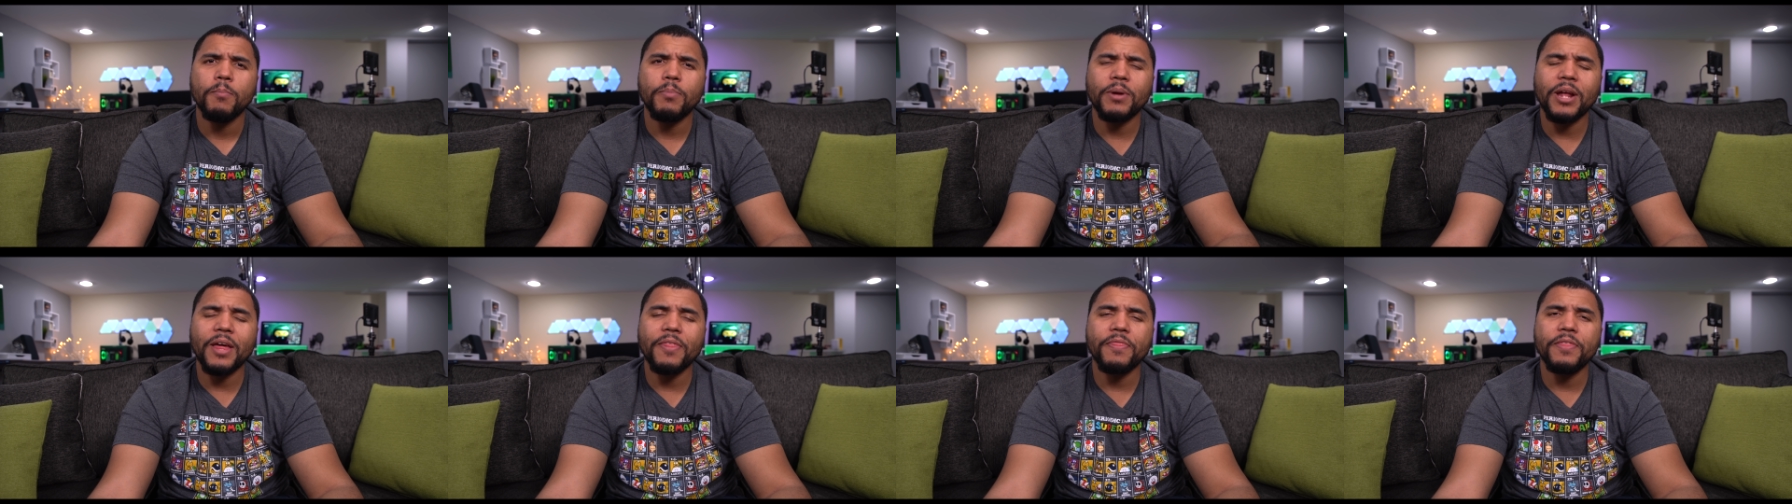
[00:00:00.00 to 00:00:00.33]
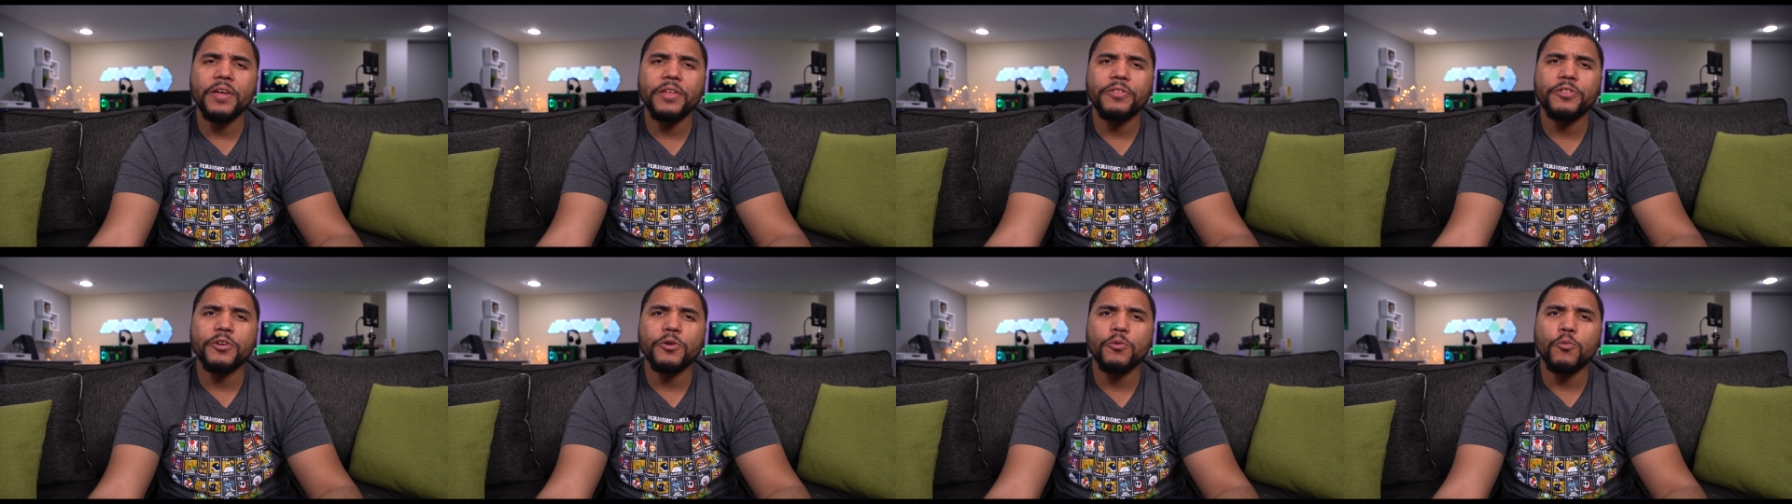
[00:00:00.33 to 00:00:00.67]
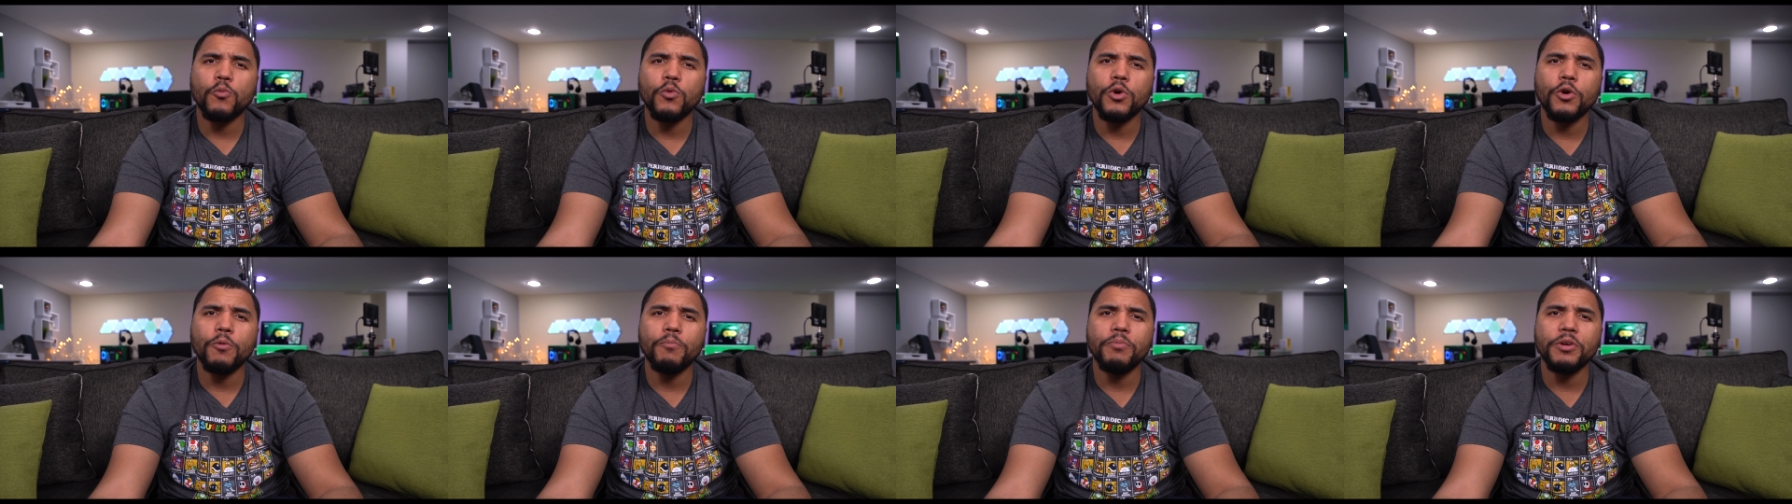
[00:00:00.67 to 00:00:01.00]
but I think
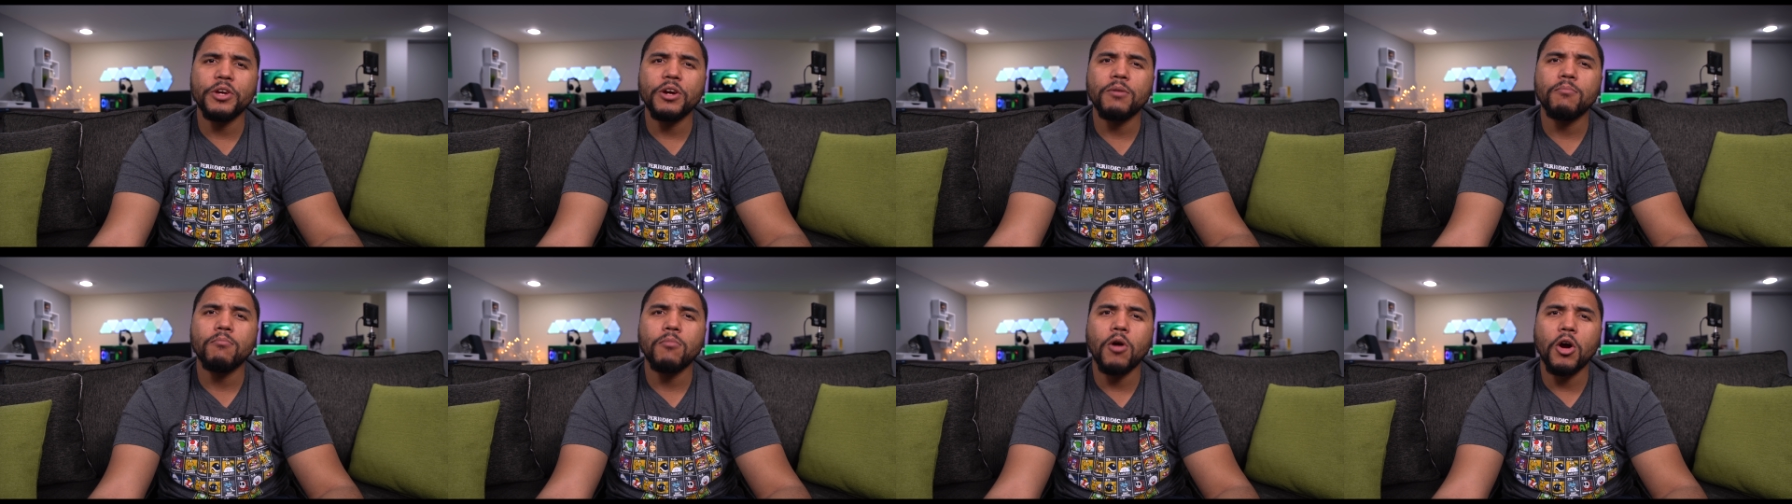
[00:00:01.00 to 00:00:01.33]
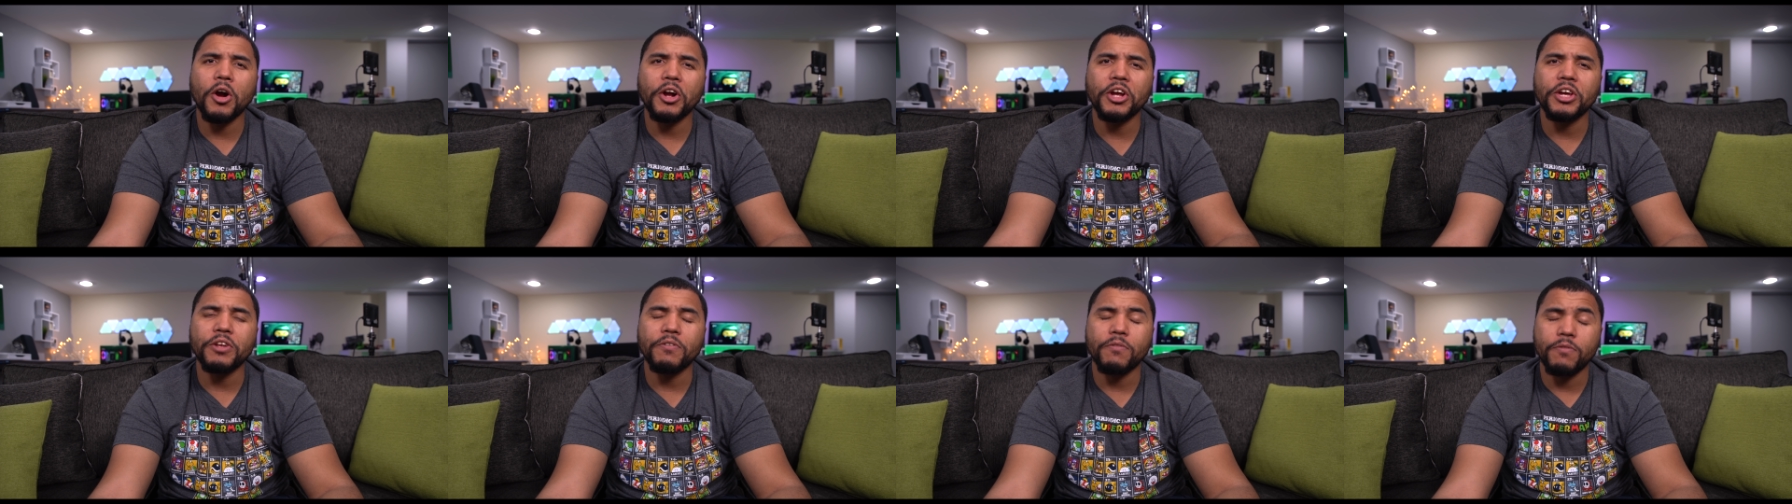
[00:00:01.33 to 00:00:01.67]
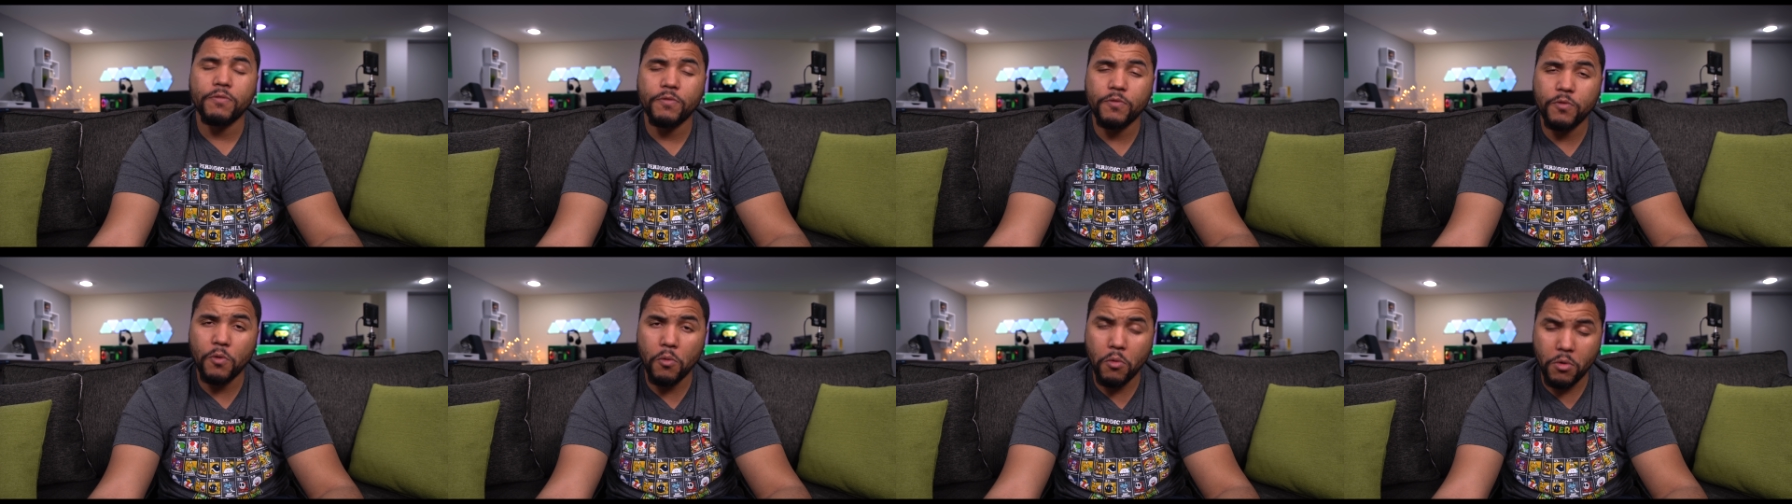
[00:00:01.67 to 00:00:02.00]
there will be a
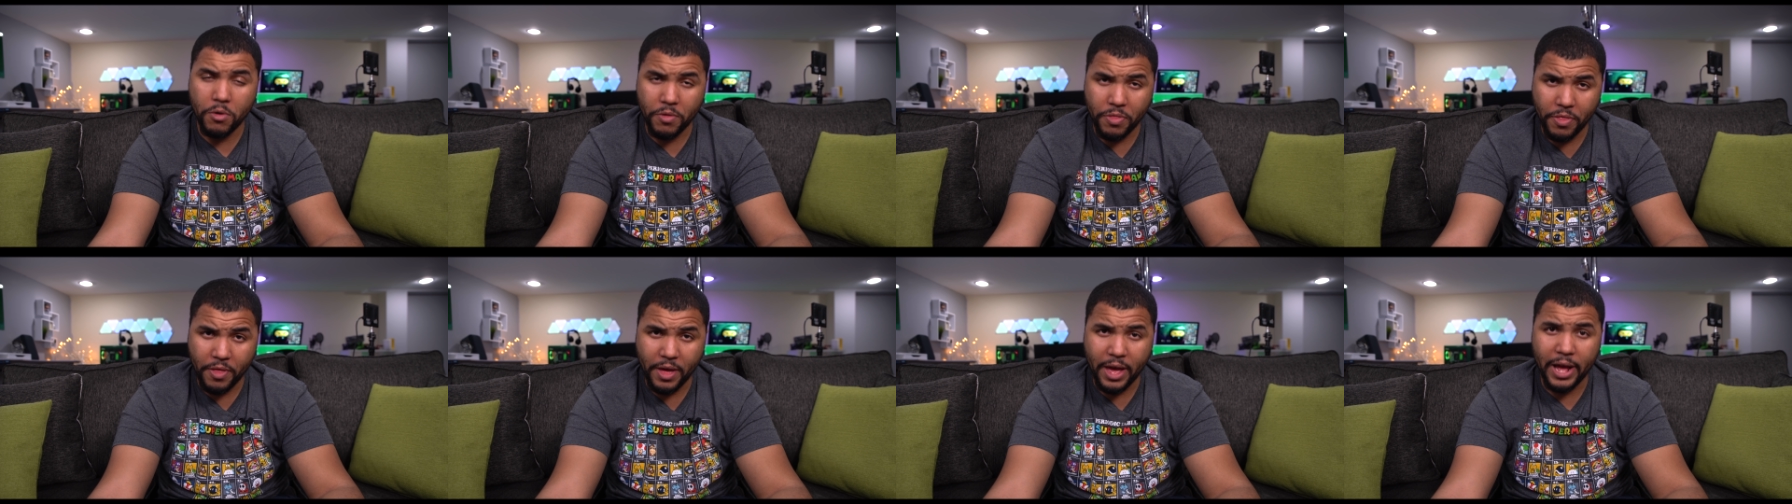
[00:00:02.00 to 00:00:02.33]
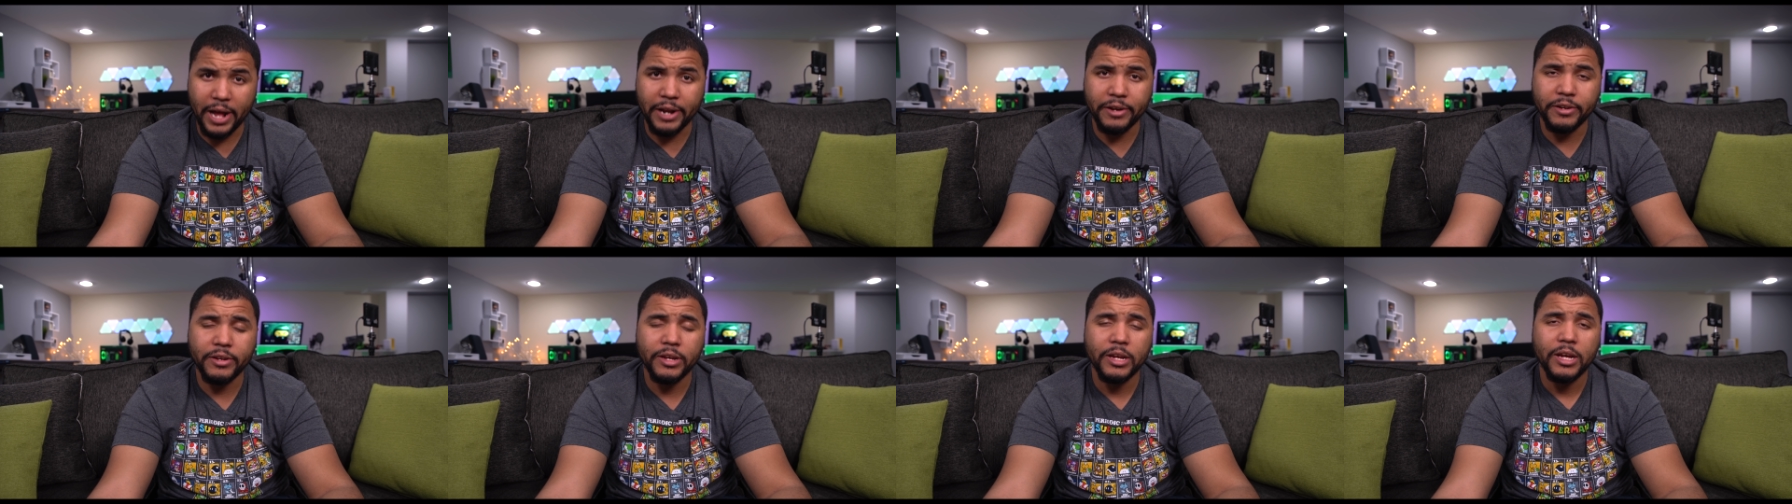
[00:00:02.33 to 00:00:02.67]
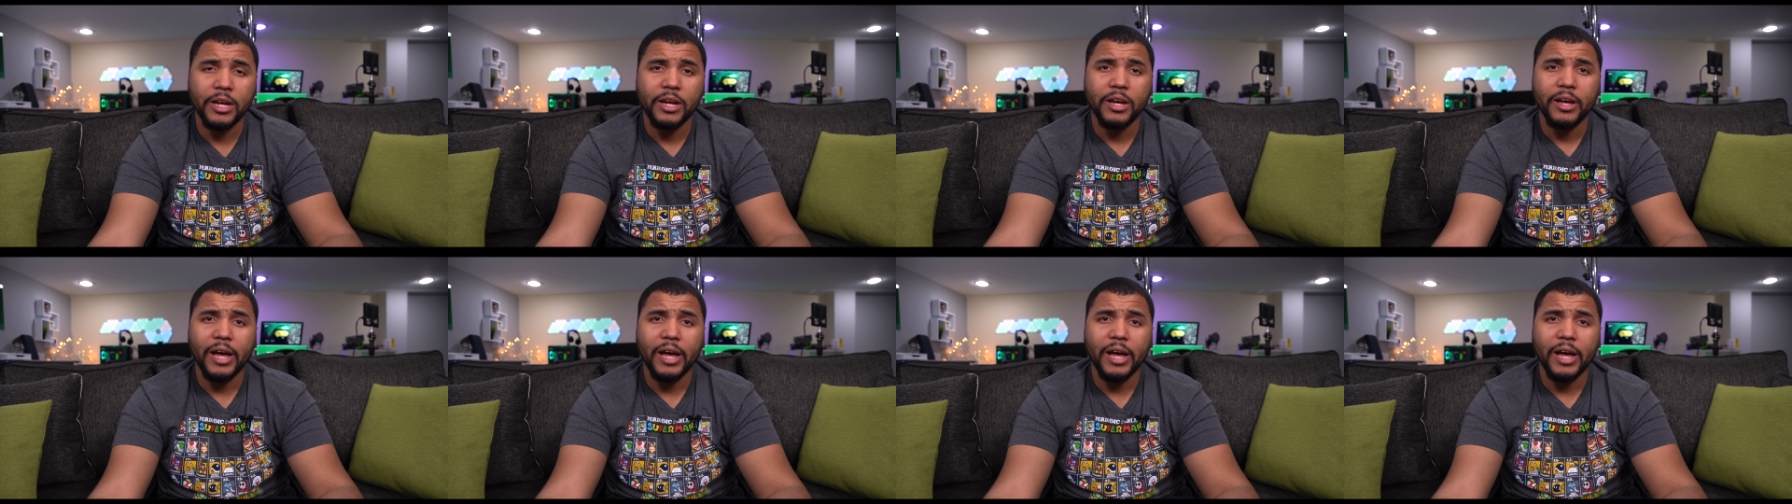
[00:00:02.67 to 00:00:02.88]
market for that.